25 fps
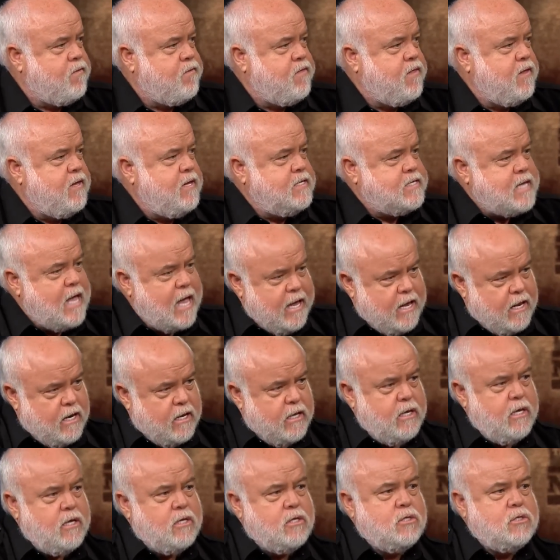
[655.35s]
these
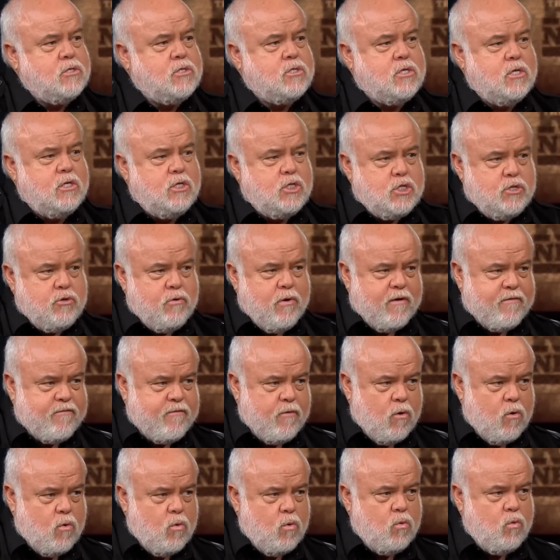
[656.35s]
aliens, these U F
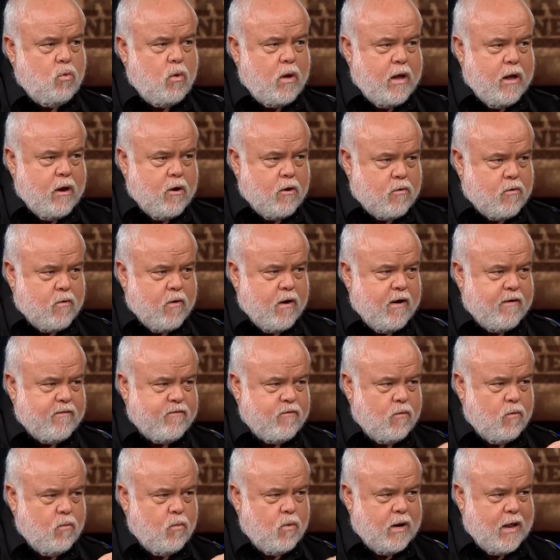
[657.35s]
O
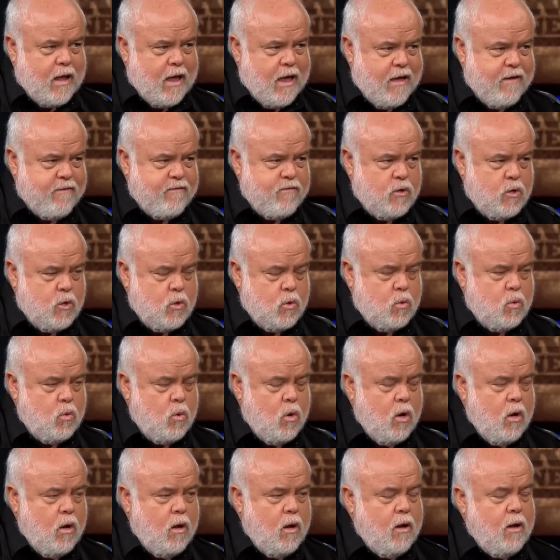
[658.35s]
aircraft or what have you,
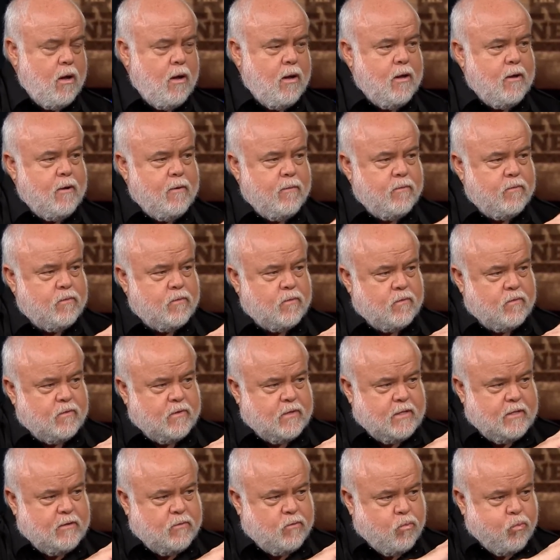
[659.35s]

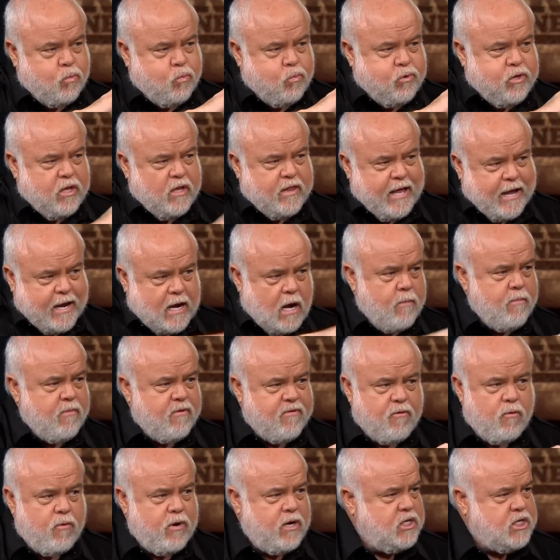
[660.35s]
did they come
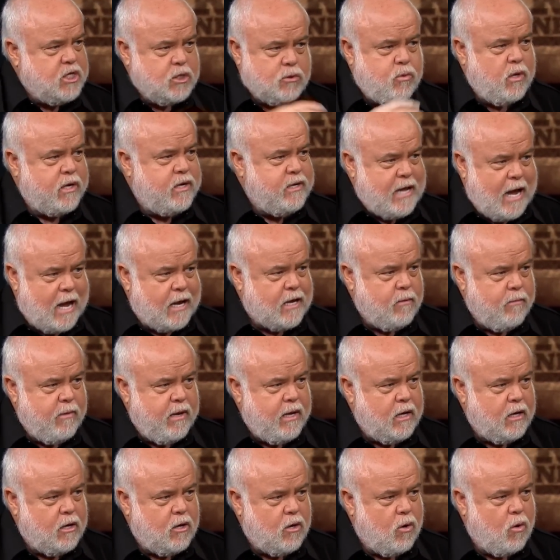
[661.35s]
before and it just wasn't
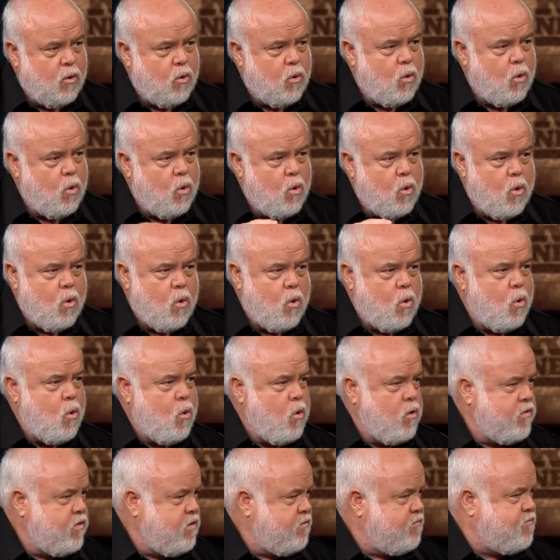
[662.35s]
documented?
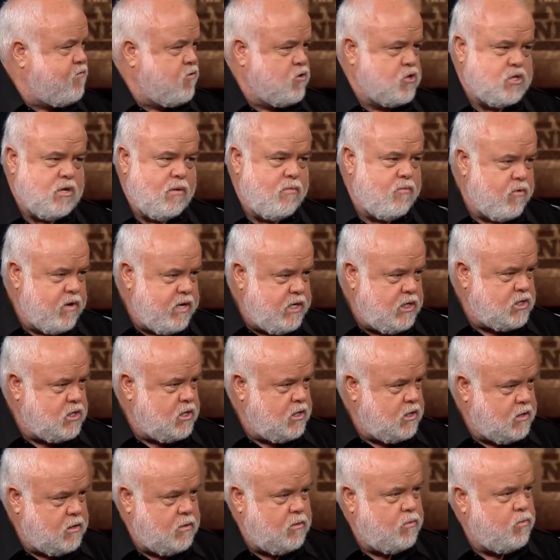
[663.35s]
Or that for some reason